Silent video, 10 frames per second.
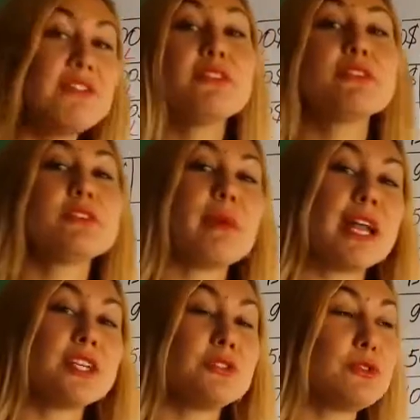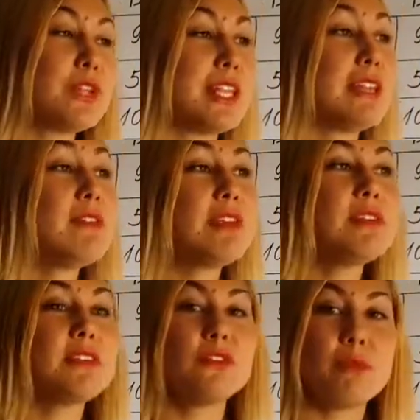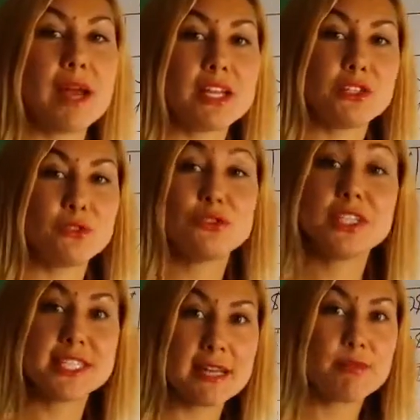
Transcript: if you don't manage to do that, even if you manage to do just